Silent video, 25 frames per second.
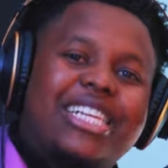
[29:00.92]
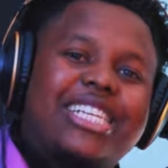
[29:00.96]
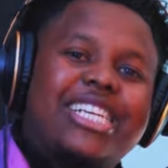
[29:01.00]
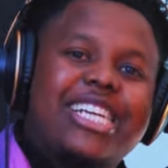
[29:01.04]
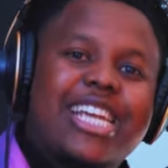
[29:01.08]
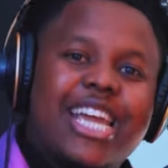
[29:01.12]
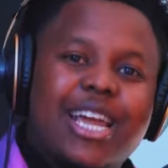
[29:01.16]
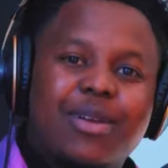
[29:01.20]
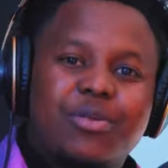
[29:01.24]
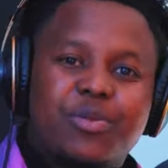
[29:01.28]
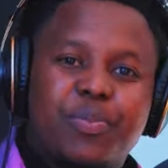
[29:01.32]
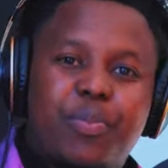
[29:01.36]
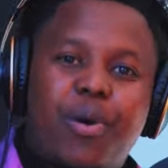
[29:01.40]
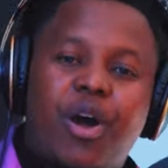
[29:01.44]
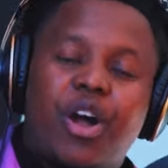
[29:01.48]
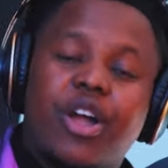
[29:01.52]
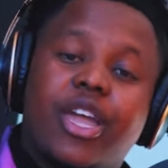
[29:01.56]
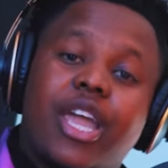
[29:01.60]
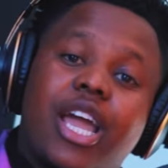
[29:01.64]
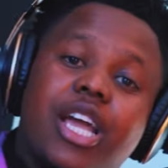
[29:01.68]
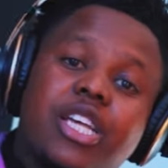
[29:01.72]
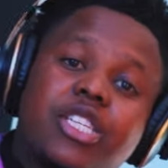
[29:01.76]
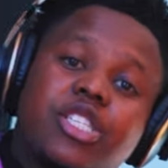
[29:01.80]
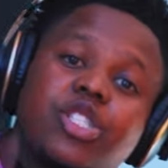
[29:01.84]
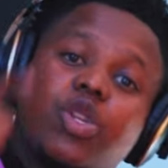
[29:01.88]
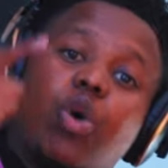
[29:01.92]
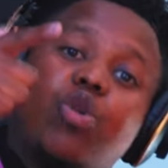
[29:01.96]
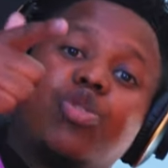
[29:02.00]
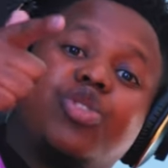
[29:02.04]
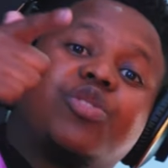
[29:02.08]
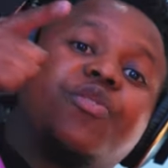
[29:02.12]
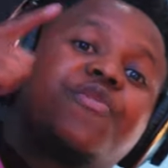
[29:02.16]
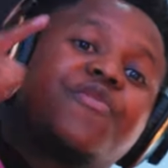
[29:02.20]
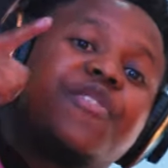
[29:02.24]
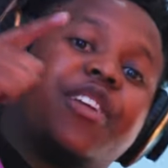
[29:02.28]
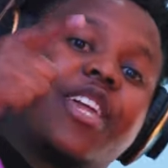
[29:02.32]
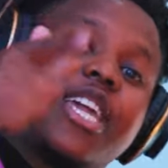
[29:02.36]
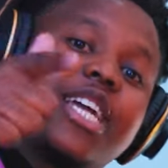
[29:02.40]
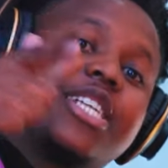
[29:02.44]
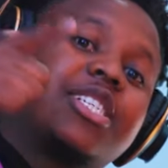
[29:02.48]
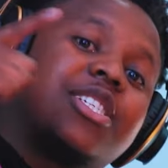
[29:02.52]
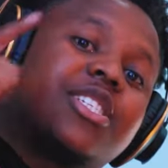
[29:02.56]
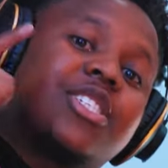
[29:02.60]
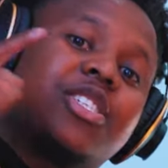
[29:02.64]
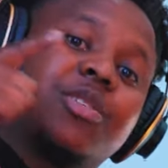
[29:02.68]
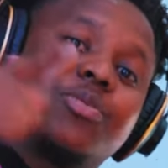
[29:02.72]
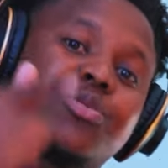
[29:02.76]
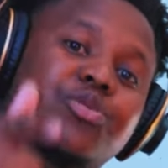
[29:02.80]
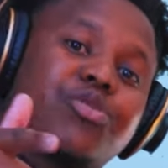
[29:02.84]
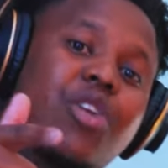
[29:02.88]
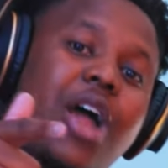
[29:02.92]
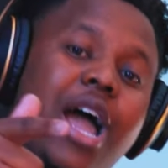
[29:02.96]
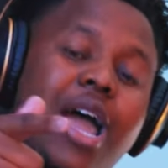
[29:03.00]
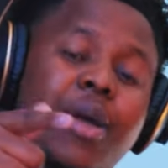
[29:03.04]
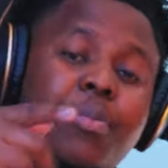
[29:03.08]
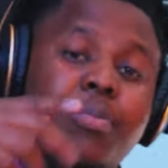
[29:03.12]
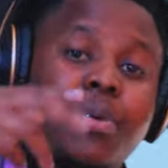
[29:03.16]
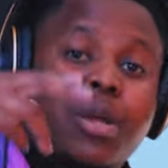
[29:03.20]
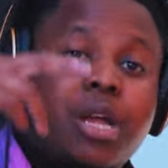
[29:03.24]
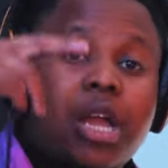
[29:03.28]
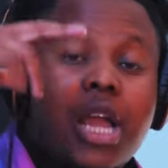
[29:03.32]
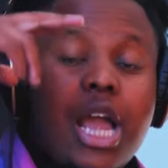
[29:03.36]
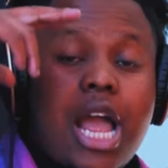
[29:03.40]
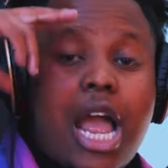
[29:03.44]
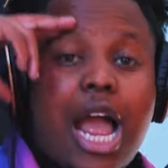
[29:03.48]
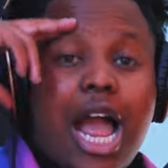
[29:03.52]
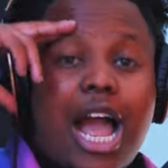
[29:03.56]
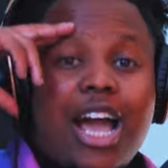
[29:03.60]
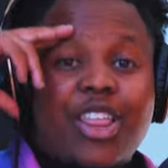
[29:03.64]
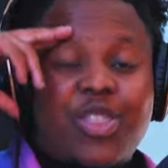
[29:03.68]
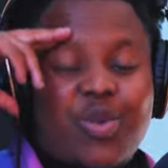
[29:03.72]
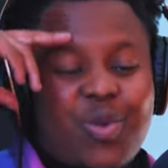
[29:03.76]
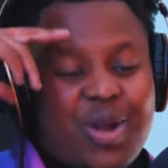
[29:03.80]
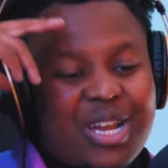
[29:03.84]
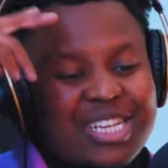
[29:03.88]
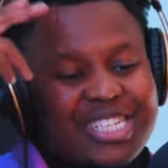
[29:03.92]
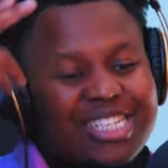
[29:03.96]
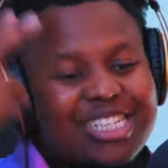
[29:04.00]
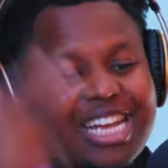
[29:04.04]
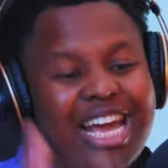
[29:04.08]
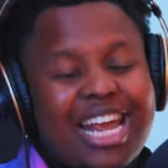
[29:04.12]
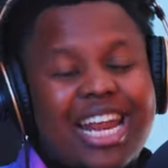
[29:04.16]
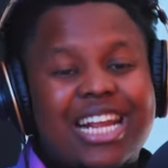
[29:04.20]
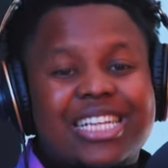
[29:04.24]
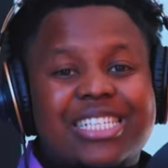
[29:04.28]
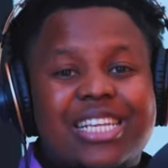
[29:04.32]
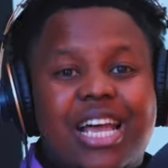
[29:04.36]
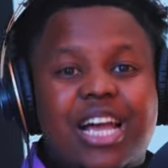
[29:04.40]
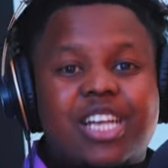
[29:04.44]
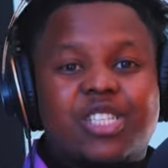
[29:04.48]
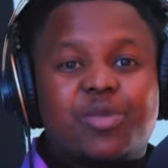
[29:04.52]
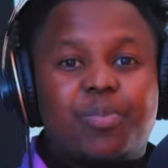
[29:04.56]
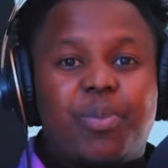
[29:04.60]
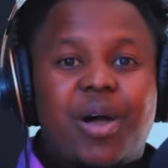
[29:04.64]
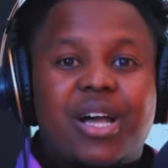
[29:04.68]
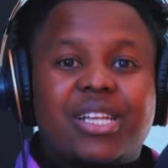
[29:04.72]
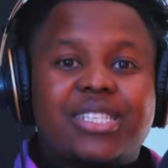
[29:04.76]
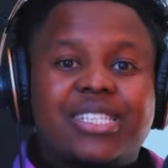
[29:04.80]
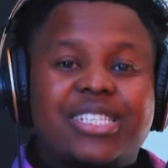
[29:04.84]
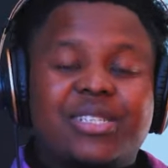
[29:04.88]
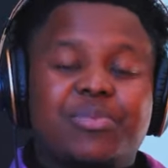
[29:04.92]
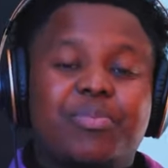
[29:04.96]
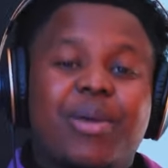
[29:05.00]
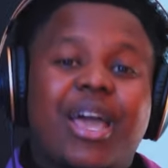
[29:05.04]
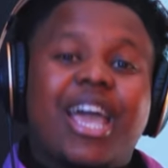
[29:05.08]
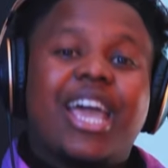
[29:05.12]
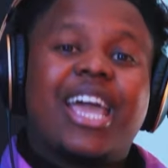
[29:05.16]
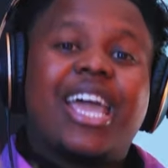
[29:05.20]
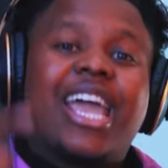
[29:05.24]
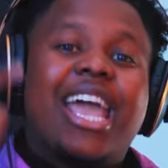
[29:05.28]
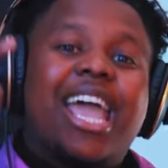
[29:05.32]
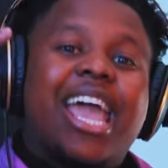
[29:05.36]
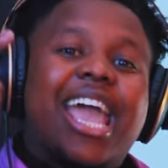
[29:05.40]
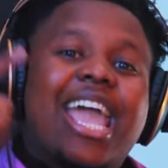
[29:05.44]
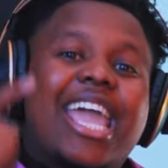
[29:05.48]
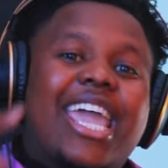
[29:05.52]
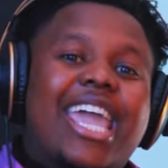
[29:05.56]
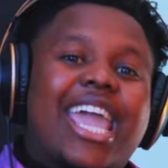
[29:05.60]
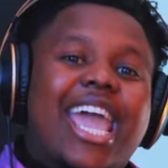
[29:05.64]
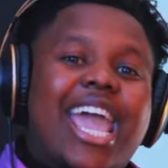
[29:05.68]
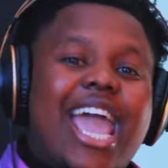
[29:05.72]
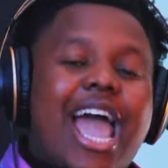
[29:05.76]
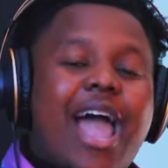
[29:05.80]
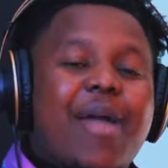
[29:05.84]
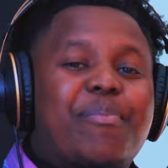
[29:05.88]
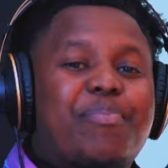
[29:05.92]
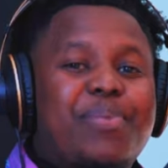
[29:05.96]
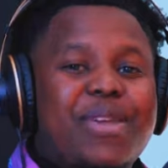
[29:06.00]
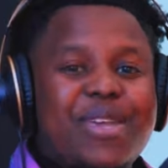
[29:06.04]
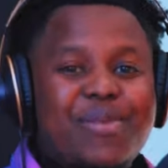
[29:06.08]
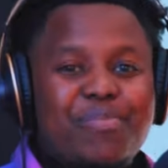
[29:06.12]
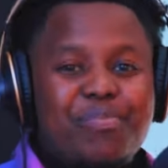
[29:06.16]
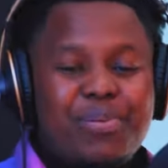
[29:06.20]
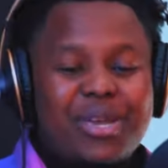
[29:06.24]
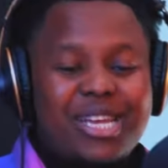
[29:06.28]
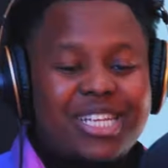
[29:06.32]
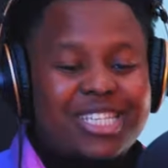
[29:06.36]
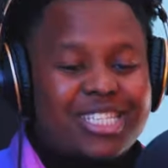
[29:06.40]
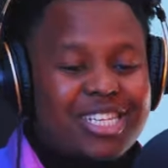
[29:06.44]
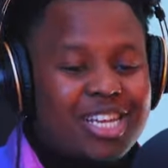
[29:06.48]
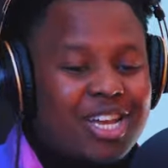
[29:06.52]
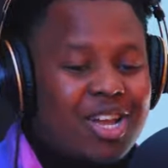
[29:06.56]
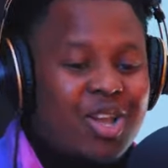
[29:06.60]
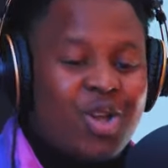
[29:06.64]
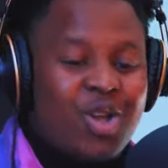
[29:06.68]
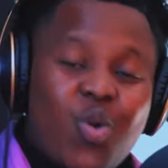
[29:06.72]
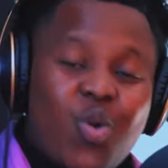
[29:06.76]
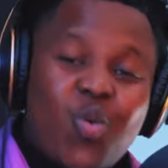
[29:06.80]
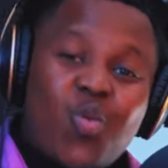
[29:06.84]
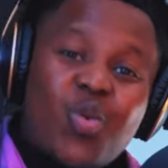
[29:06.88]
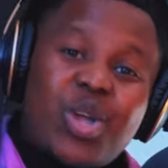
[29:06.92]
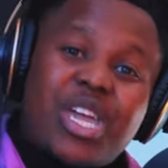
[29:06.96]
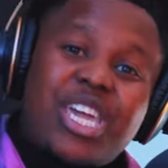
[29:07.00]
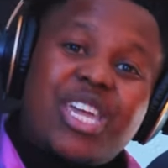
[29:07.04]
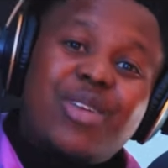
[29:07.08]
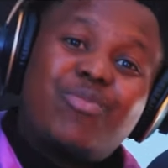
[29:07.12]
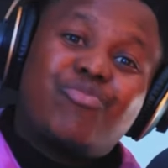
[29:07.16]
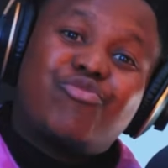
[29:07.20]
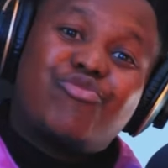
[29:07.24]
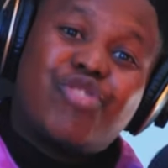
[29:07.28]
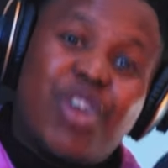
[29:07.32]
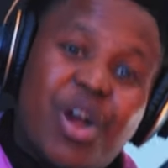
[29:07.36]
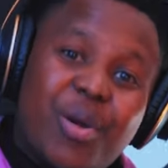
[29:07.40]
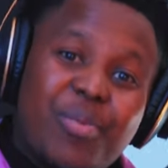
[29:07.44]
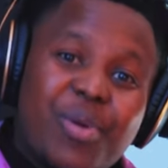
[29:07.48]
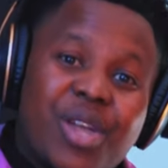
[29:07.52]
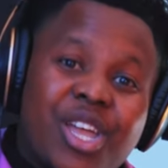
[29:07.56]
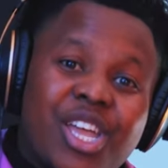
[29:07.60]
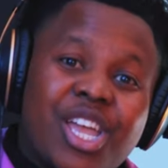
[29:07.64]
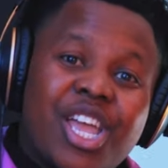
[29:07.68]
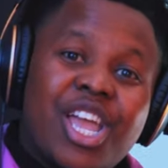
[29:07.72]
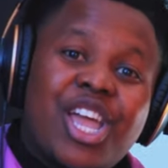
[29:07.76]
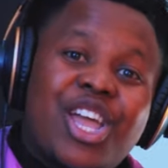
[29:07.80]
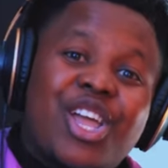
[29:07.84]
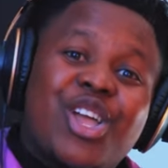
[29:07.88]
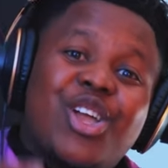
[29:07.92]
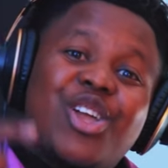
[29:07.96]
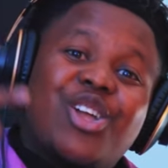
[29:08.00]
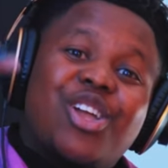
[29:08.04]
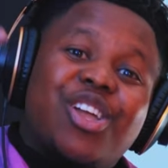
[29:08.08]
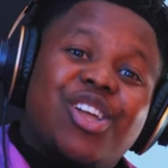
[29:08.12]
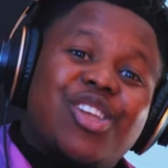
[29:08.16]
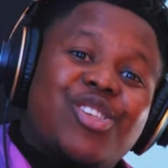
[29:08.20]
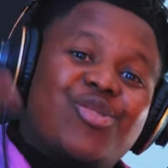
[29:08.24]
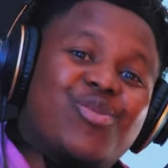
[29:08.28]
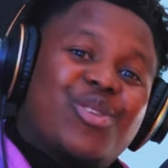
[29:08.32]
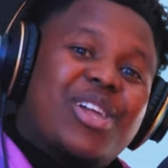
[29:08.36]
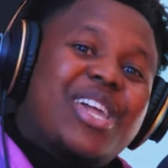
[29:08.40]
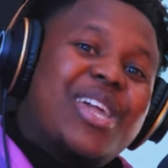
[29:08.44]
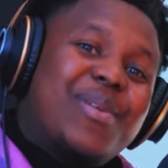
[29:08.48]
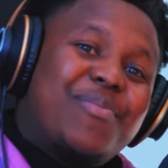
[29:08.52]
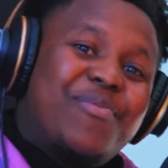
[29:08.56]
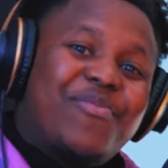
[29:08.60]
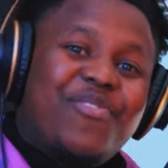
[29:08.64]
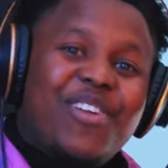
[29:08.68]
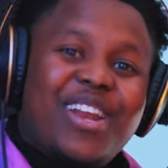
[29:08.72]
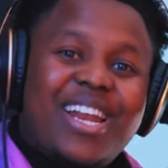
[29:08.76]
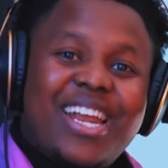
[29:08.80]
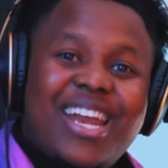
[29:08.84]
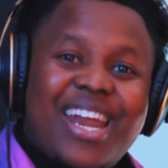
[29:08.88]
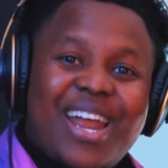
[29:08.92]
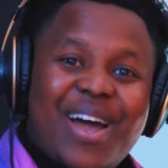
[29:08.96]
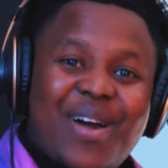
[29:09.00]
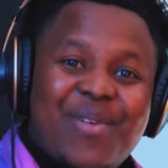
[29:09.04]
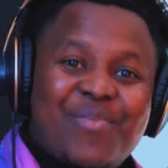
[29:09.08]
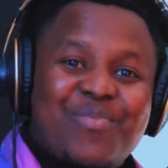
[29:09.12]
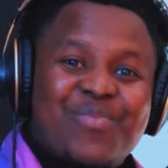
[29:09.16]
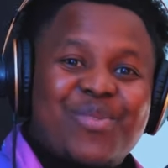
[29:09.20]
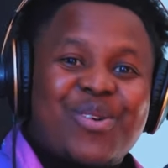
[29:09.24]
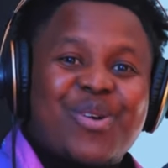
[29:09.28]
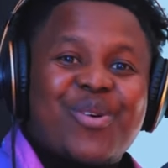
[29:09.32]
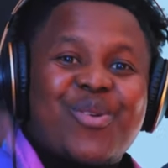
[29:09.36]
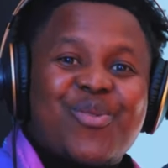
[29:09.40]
DMs podcast. Don't you forget to subscribe. Otherwise, shout out to our sponsors, man. KIP Pizza. We keep grubbing. You keep filling up.